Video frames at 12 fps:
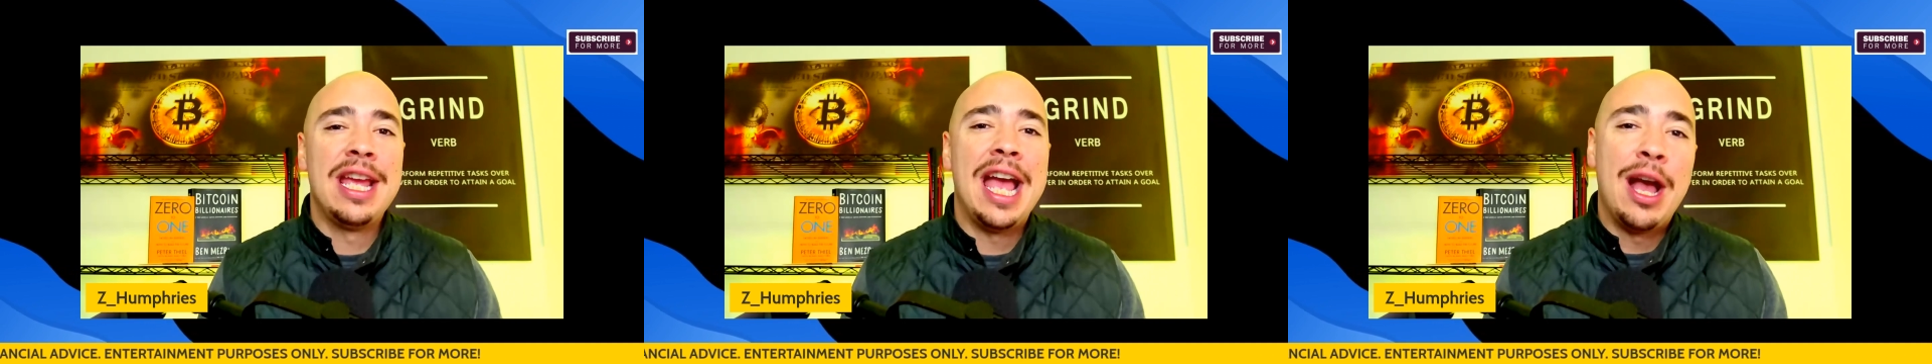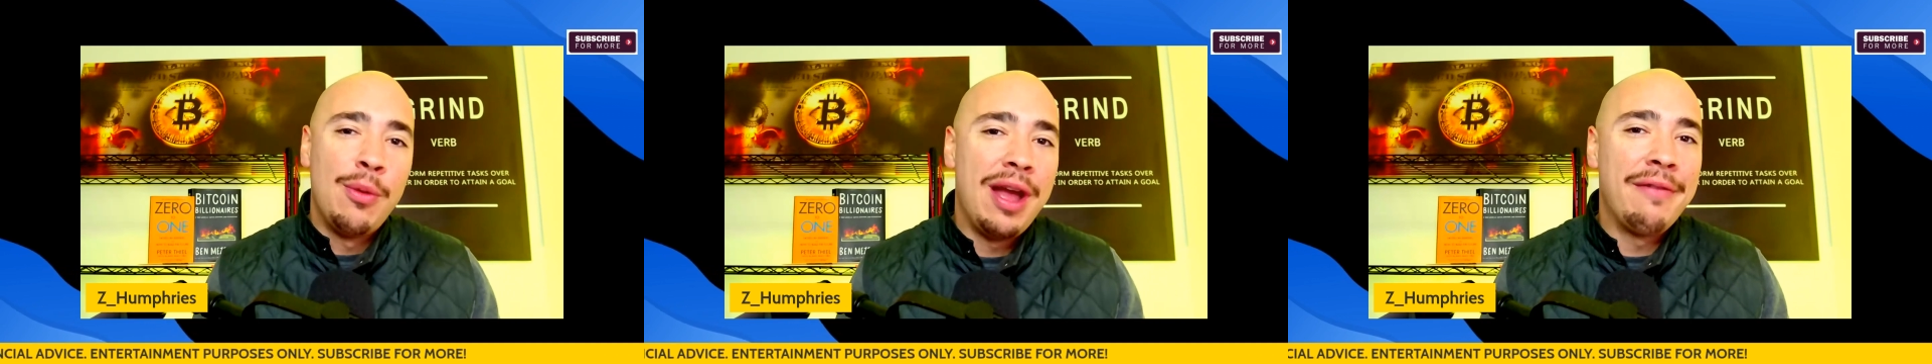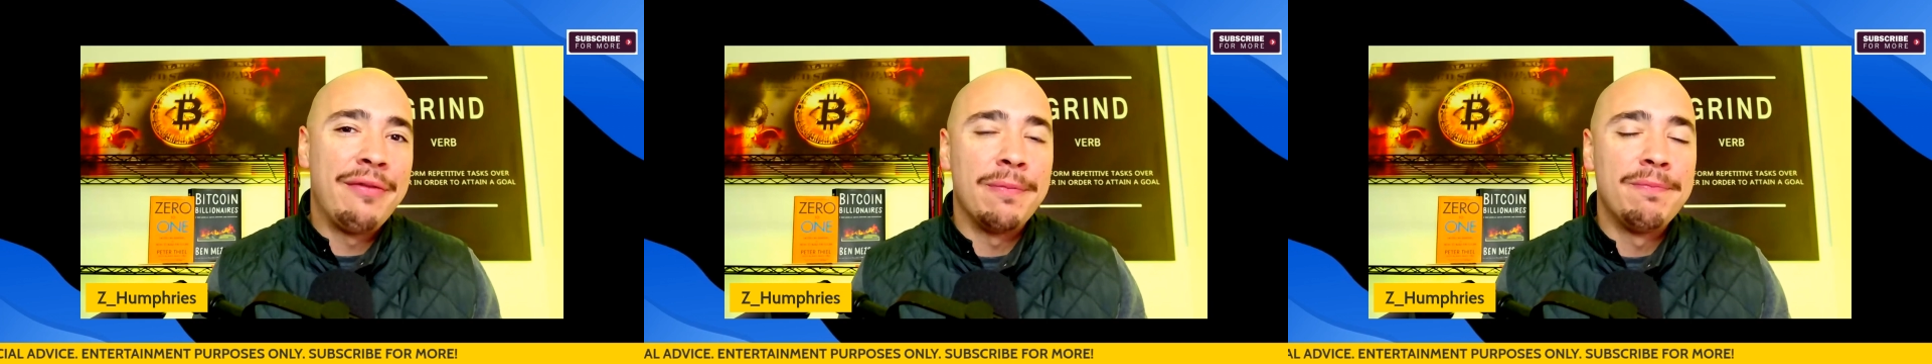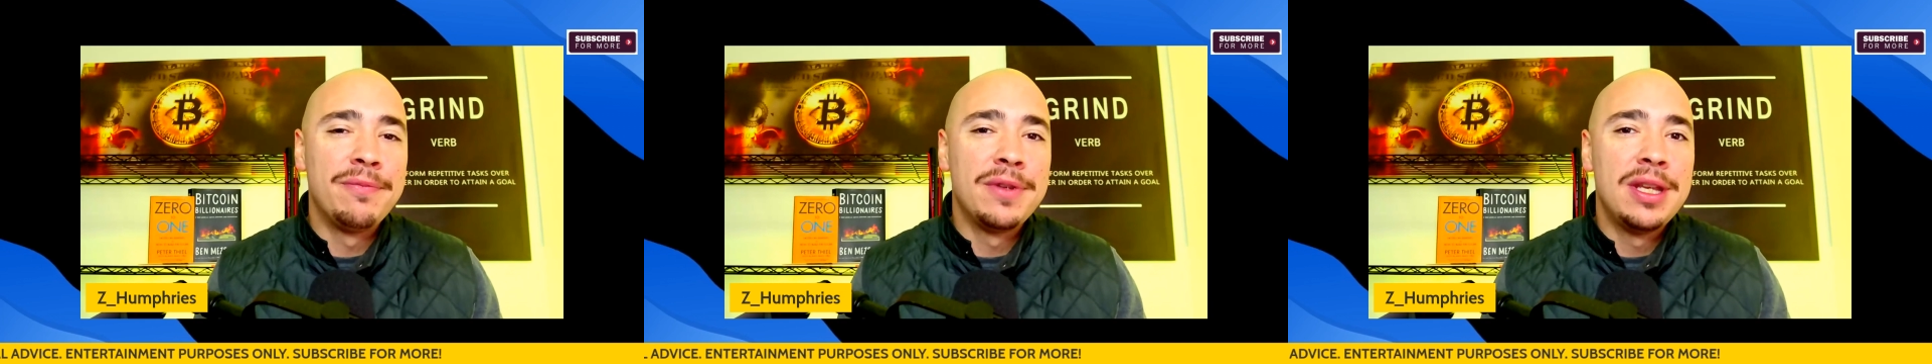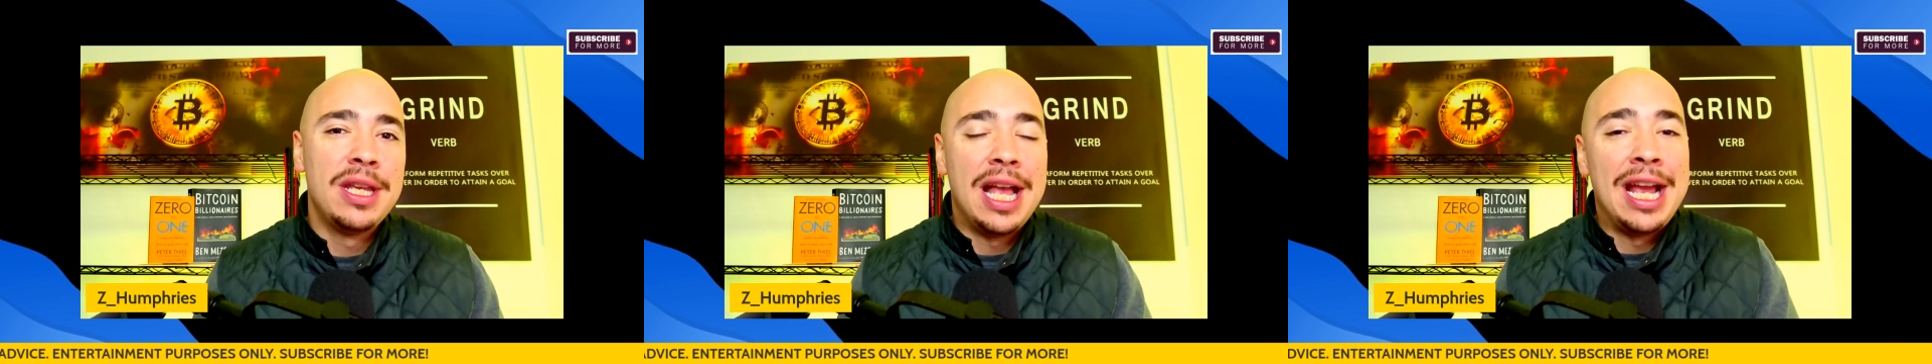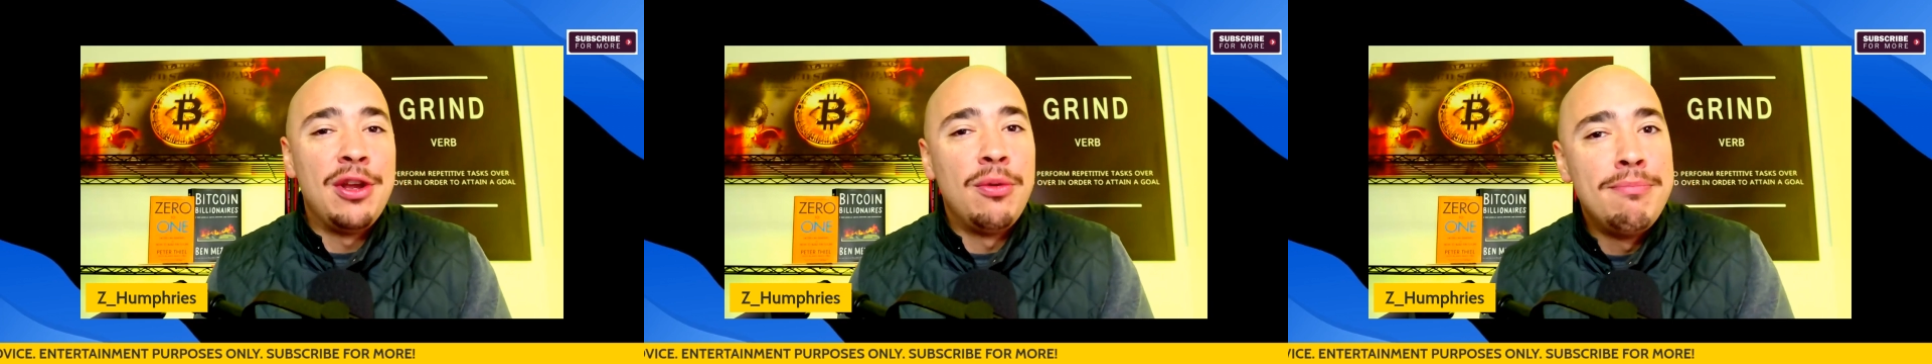However,
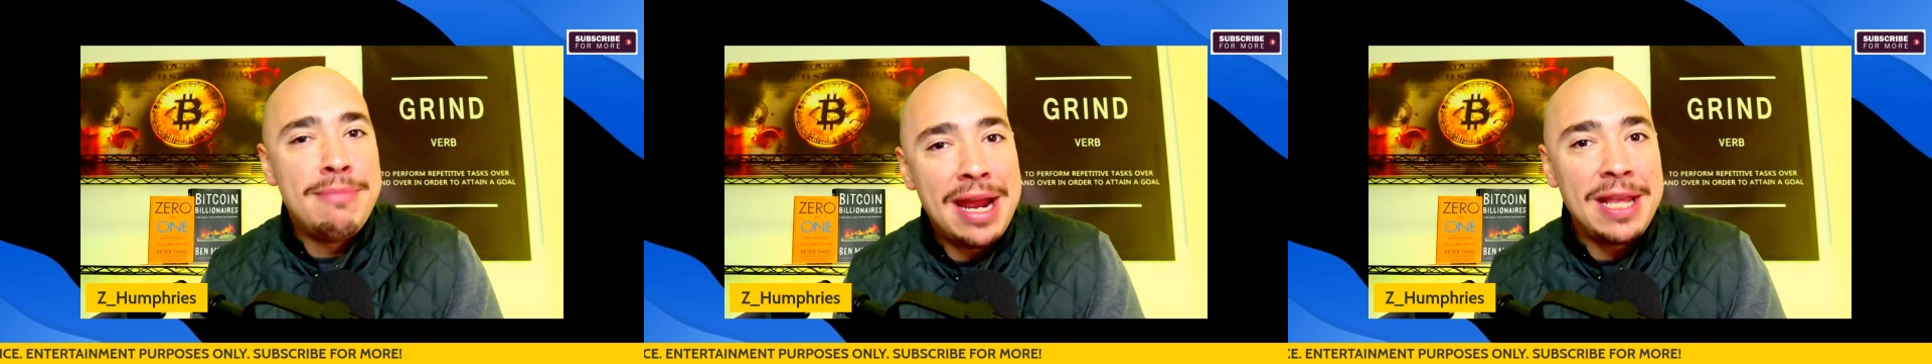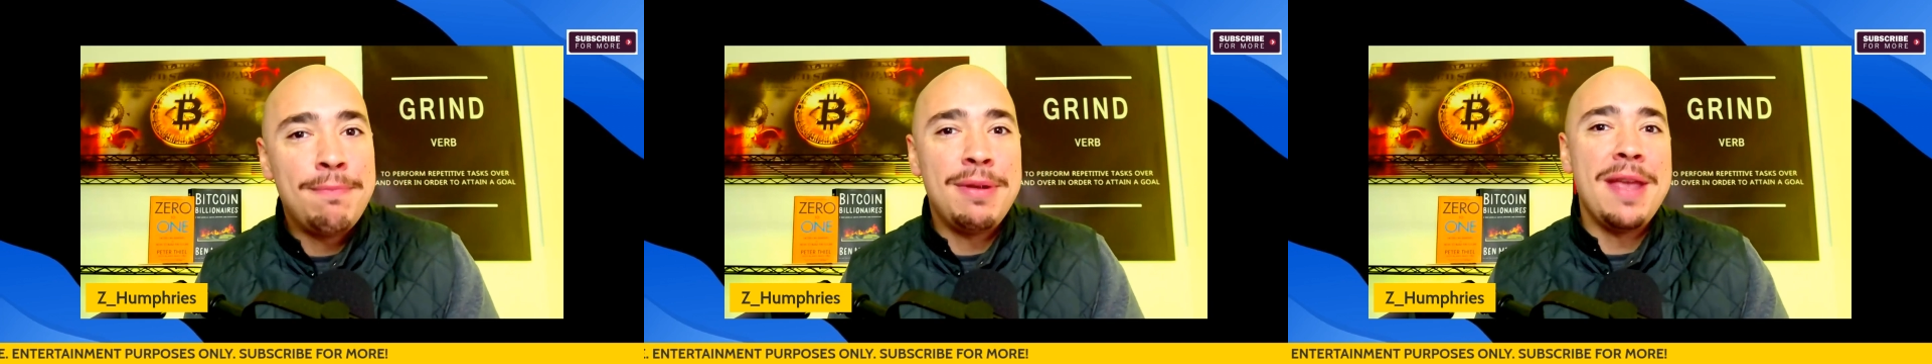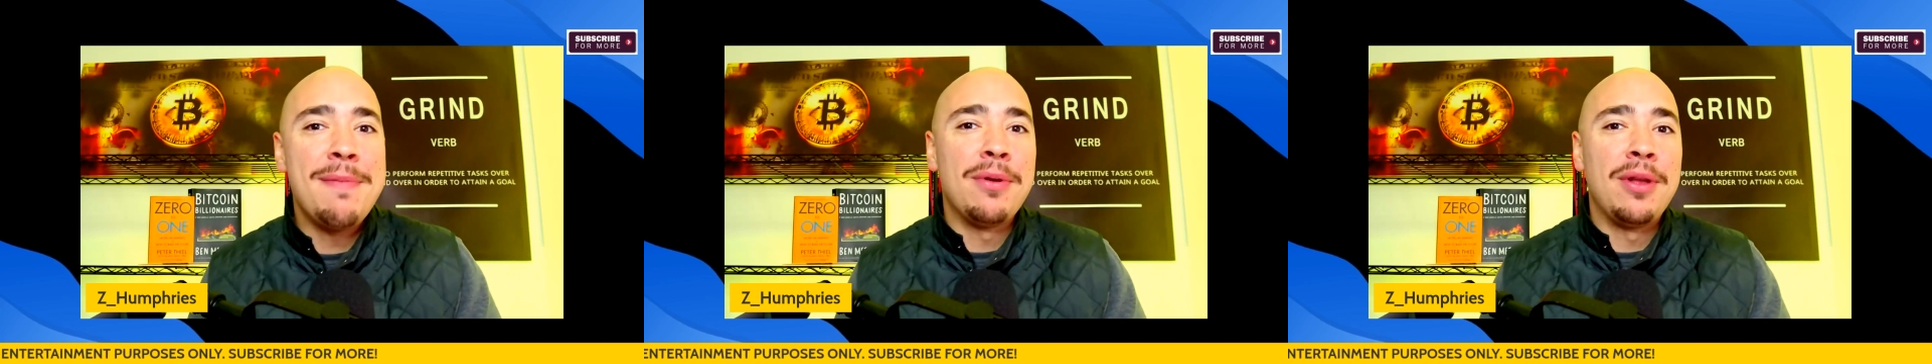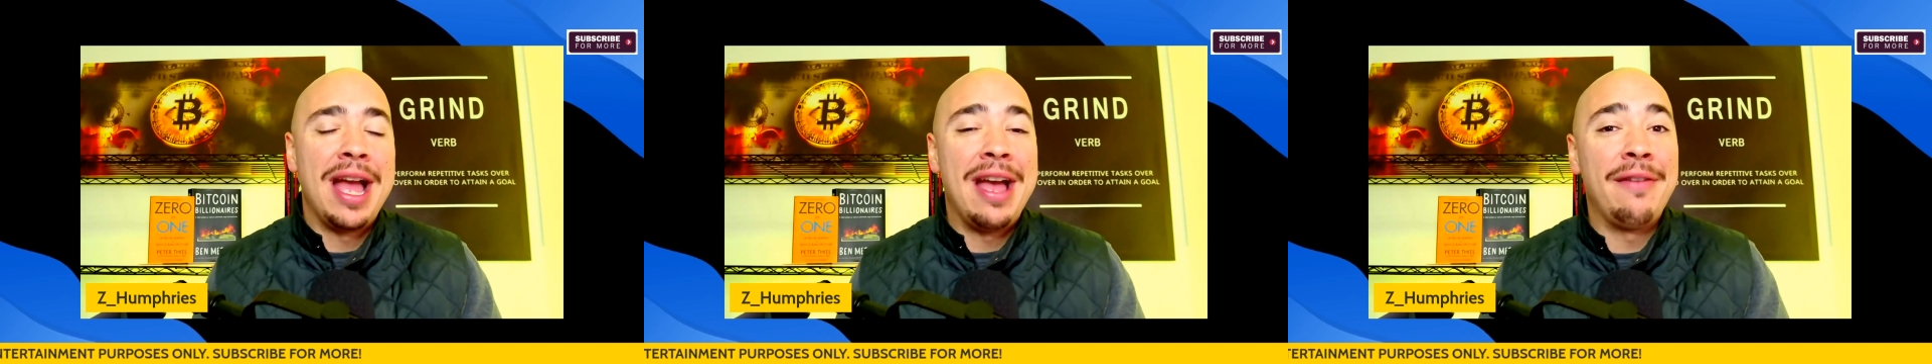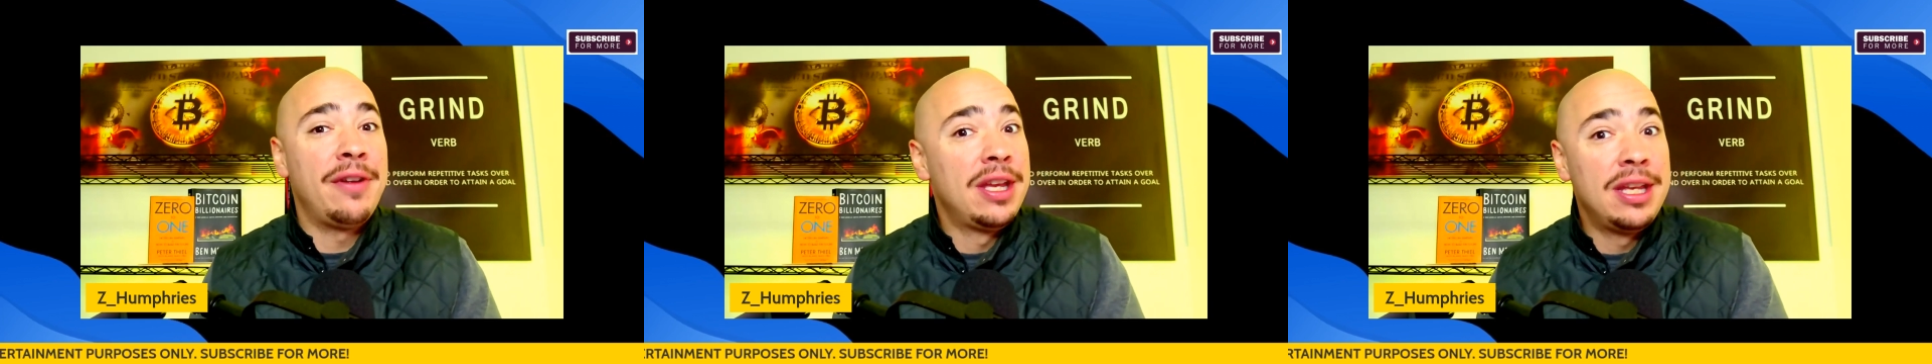I know many people have